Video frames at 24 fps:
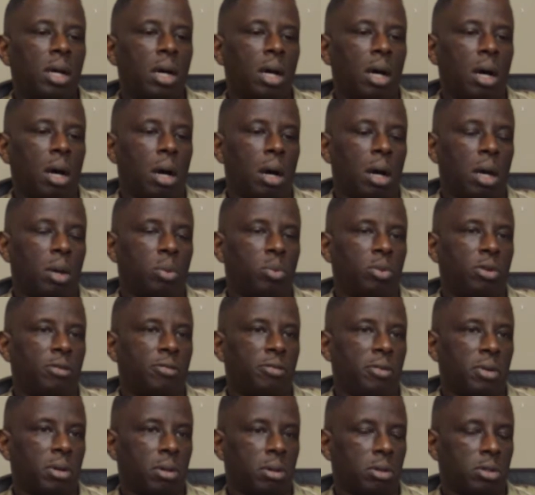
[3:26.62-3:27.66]
uh, and we
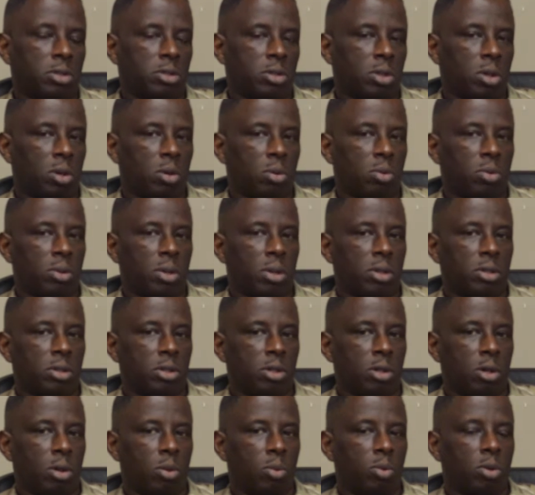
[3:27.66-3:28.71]
feel as though that
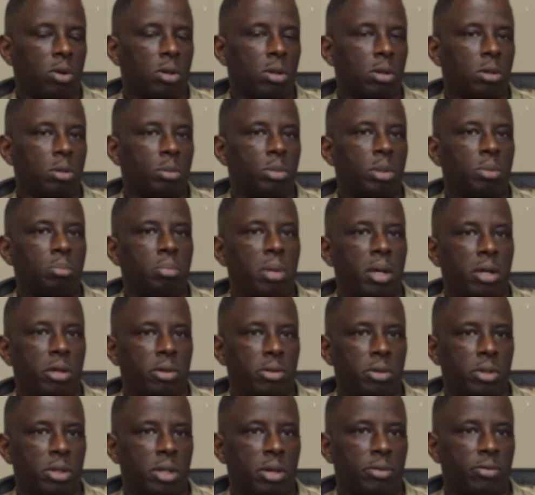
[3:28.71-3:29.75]
you know we're a little bit better
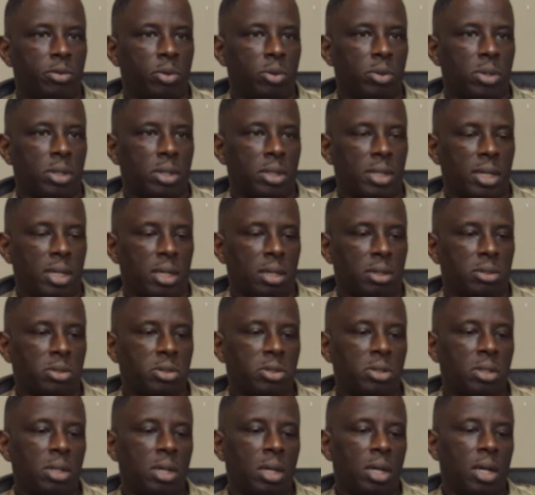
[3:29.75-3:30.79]
than everyone
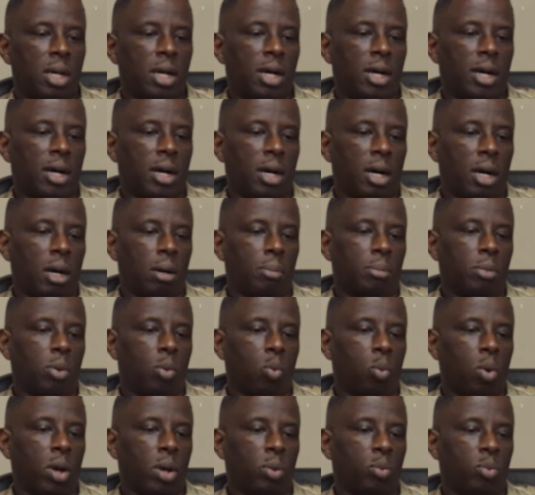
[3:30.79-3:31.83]
else. Um,
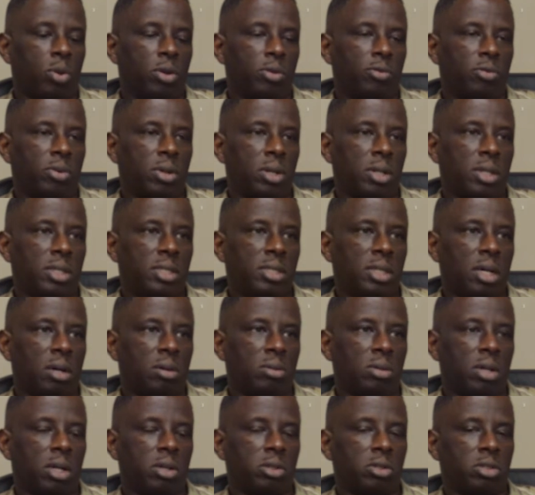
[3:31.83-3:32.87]
when we really
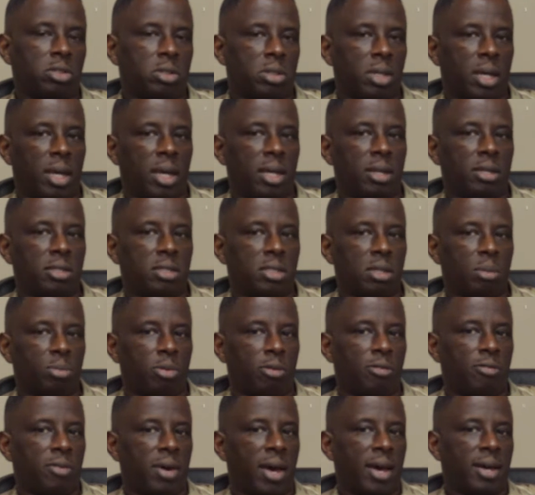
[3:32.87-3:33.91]
don't understand the simple
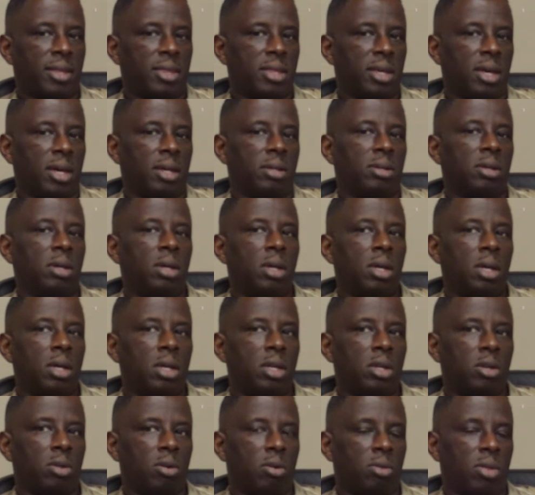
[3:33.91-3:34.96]
fact that
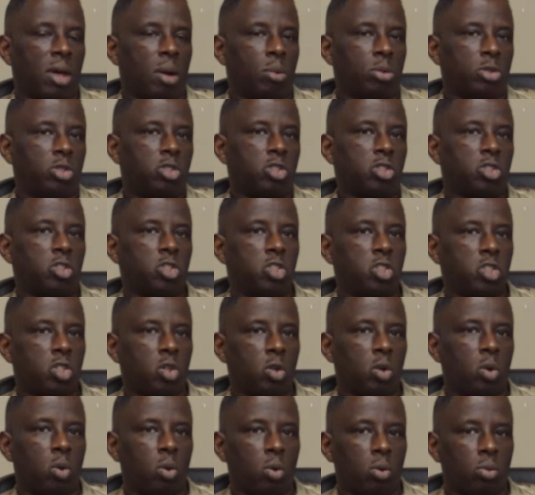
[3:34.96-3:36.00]
you know that was just a
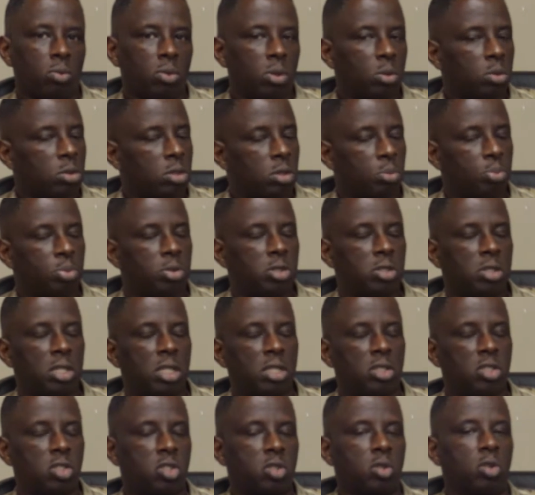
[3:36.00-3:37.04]
school, it was a
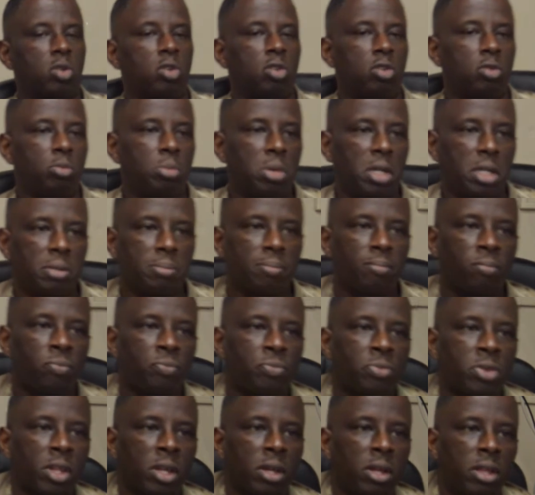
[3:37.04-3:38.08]
prestigious school, but
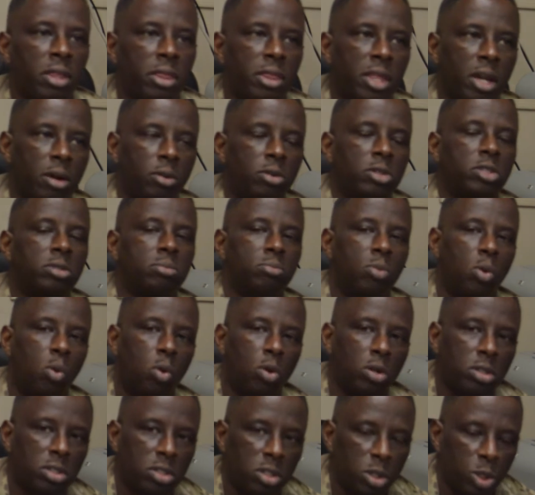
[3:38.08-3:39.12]
there is
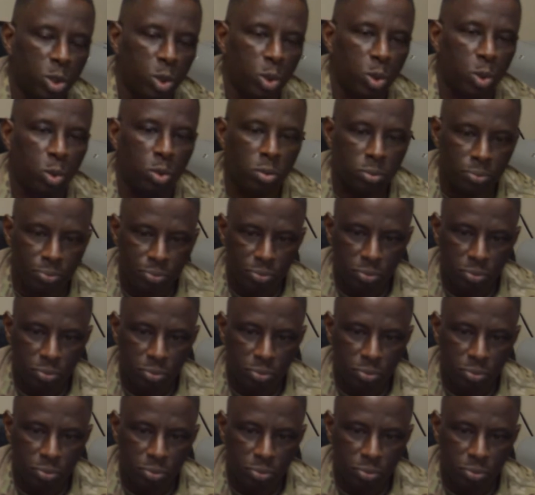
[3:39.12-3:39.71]
more to